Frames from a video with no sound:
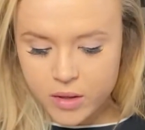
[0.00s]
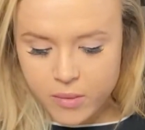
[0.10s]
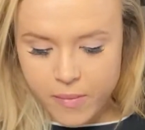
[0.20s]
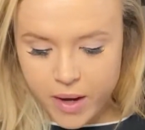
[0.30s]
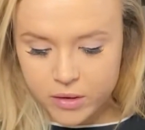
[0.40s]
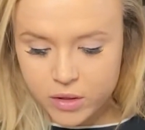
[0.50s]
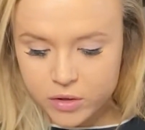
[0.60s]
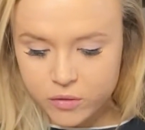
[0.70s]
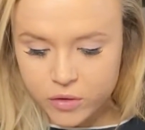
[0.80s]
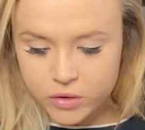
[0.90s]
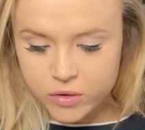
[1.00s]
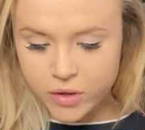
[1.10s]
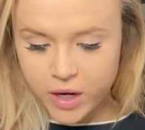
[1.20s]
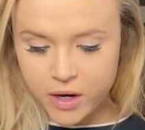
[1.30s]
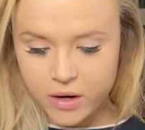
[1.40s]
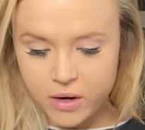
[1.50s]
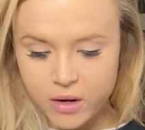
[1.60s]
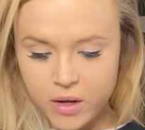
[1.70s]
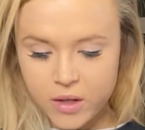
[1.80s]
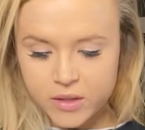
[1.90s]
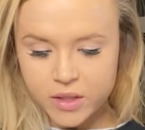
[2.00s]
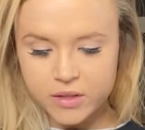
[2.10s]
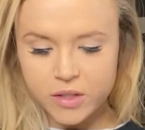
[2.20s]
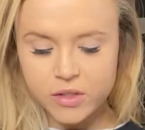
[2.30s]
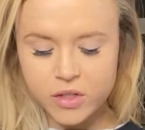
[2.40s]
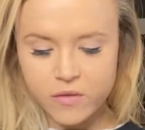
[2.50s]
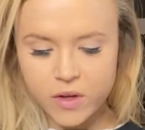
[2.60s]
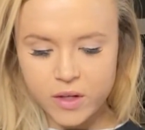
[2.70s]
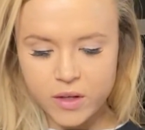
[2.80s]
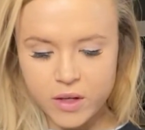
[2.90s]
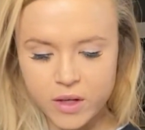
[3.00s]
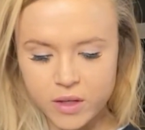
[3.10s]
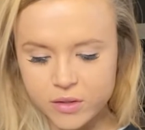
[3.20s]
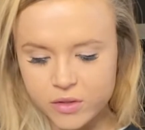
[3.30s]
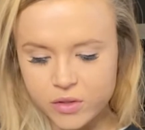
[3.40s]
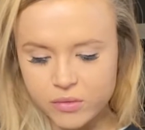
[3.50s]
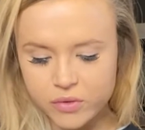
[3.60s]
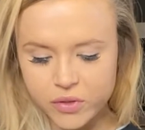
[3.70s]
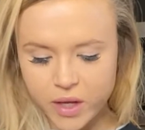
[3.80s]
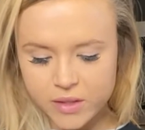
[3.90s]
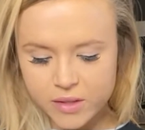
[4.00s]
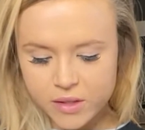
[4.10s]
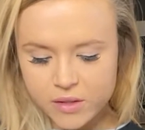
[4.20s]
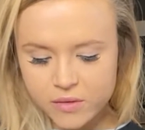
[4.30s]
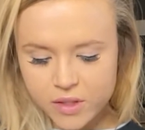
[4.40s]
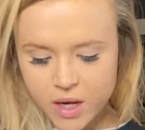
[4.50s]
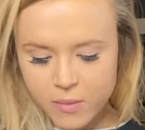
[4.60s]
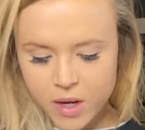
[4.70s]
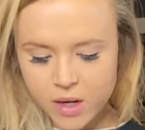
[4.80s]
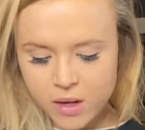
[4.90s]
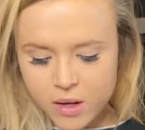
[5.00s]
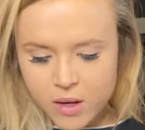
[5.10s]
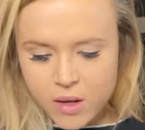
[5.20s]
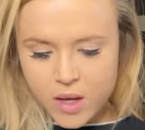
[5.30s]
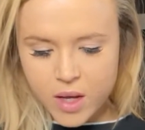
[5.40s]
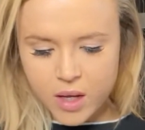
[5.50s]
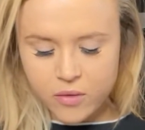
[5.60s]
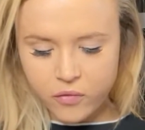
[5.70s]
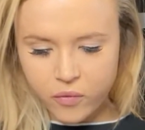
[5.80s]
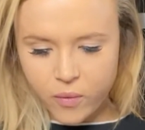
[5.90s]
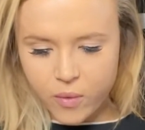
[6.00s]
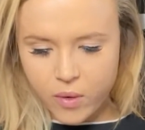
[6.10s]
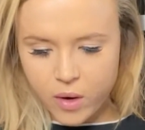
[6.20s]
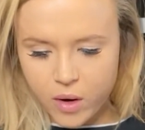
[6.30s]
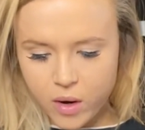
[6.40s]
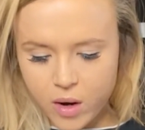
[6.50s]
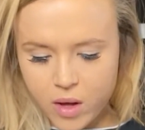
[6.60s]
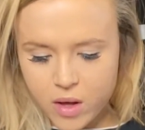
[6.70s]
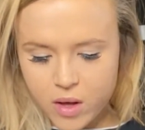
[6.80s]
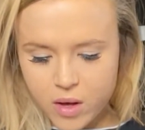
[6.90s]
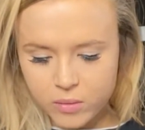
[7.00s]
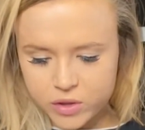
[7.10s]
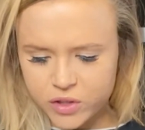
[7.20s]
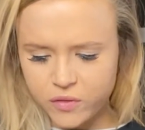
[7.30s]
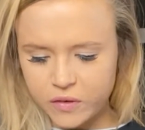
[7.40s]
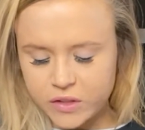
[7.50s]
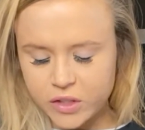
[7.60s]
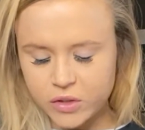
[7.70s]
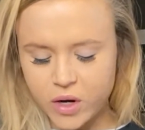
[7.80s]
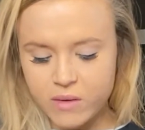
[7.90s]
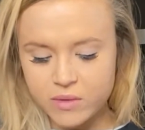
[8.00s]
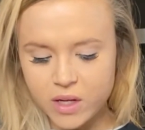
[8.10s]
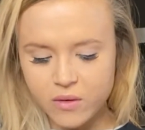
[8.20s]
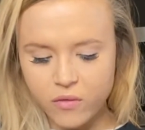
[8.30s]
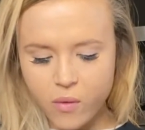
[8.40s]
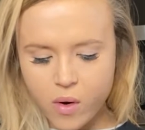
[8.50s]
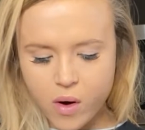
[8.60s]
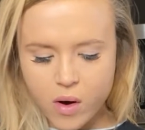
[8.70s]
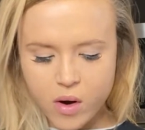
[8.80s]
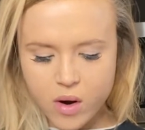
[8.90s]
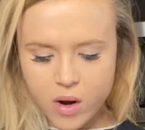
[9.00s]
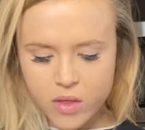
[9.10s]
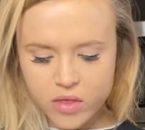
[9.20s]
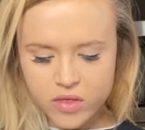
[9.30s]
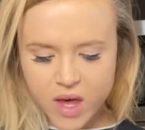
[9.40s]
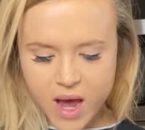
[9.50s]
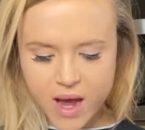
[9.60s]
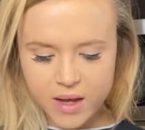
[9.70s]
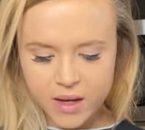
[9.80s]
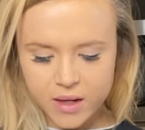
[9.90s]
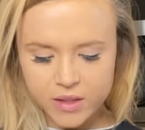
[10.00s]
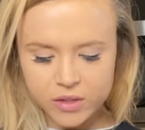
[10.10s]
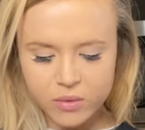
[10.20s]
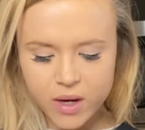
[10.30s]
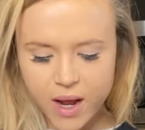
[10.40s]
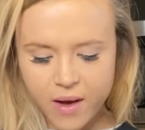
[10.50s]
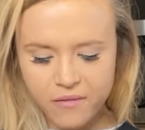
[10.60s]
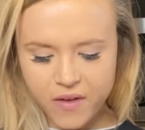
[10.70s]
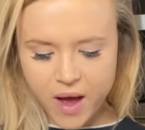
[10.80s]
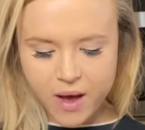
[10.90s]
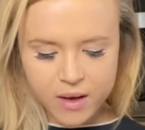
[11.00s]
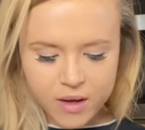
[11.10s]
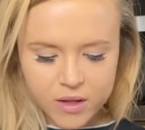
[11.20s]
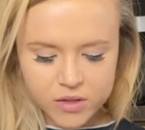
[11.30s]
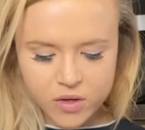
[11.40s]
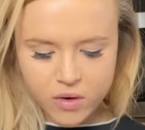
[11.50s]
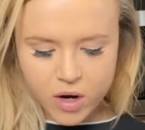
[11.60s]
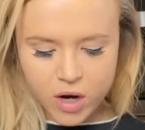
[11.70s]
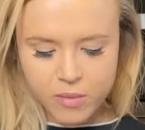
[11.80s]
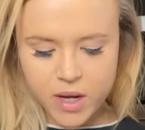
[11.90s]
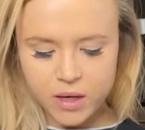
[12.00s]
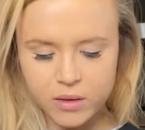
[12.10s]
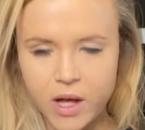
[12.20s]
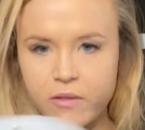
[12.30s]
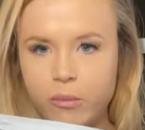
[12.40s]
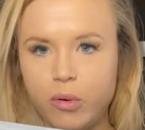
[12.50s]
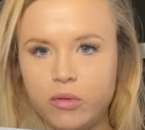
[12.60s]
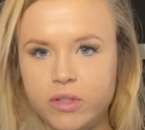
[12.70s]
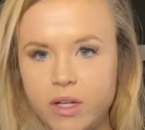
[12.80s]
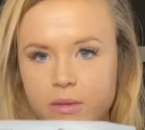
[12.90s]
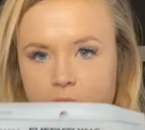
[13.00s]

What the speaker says: The macros, for those who care, says the serving is 2 slices of salmon, and which is 56 grams, and for that it is 3.5 fat, 0 carb, and 11 protein.